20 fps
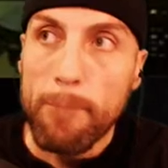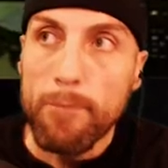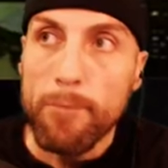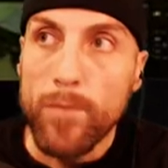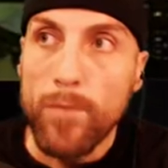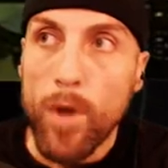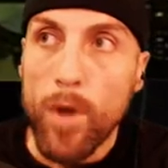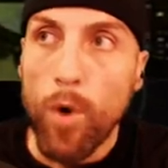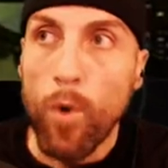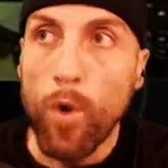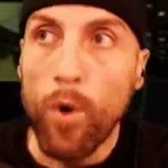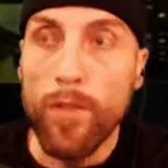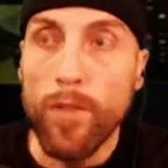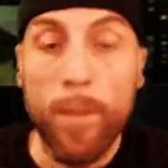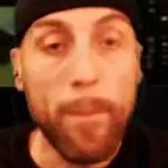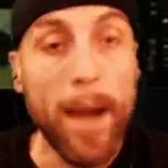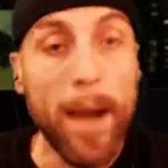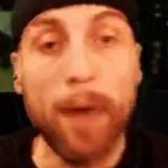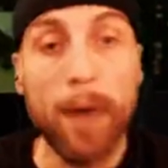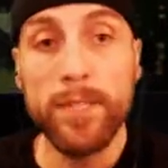Or the
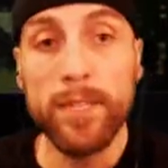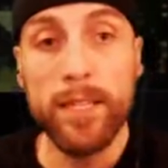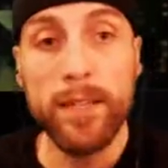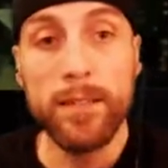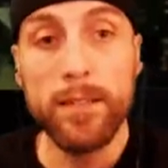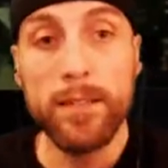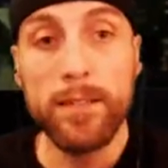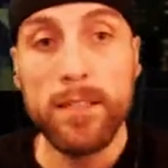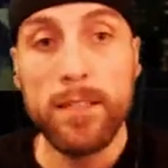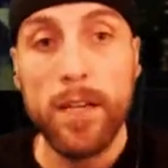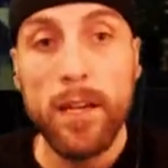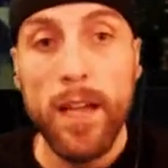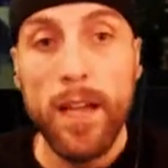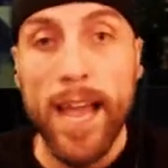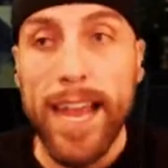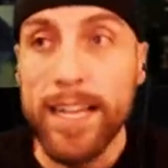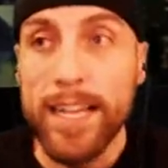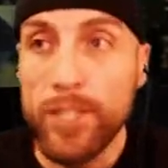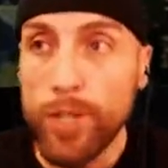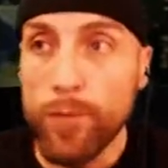mountains.
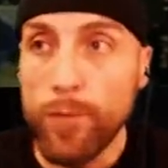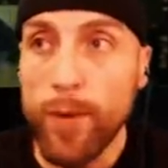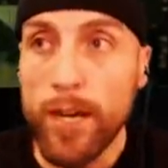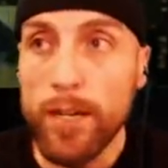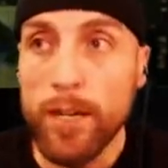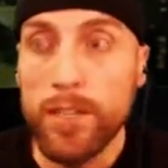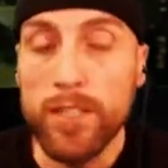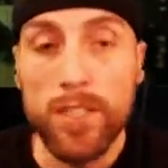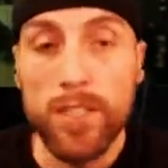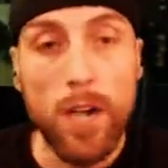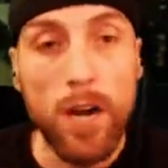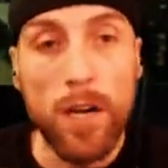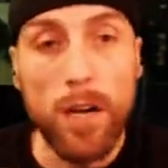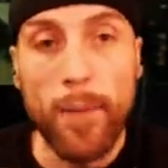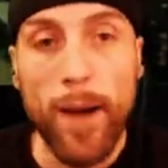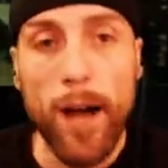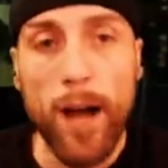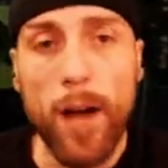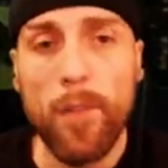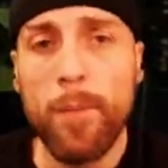Ancient records talk
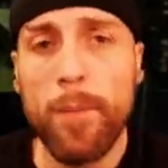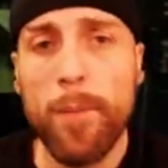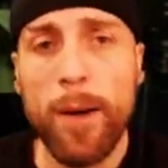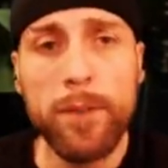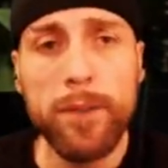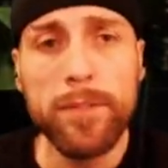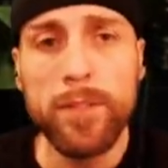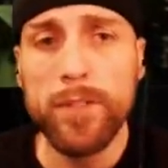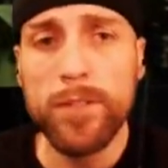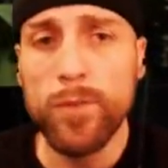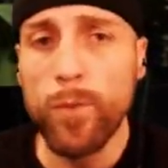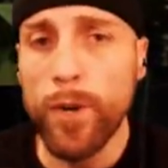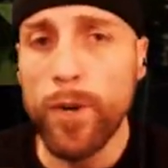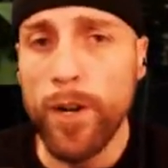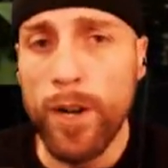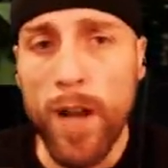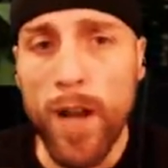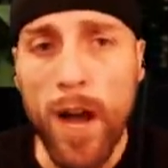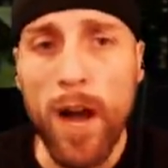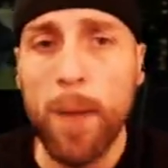about how the mountains were
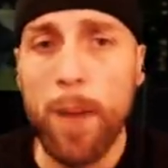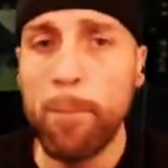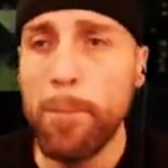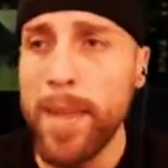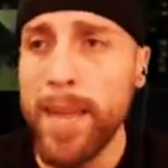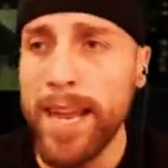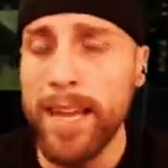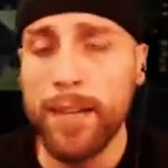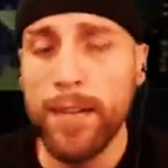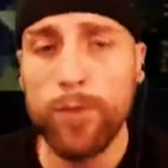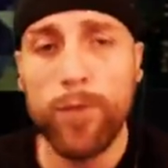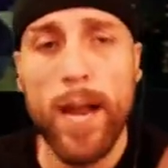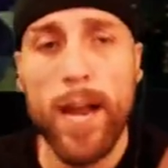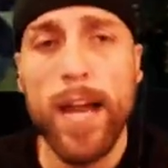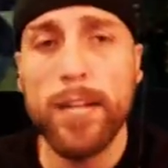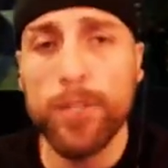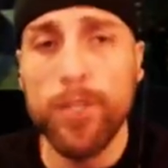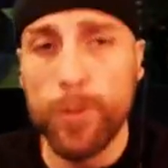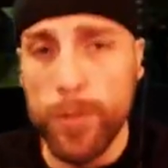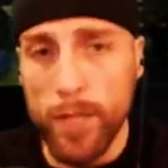not made
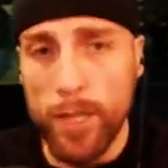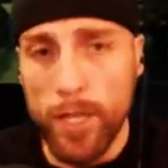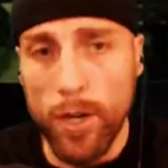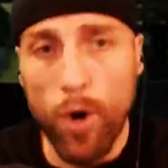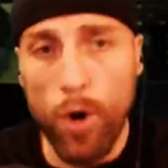gradually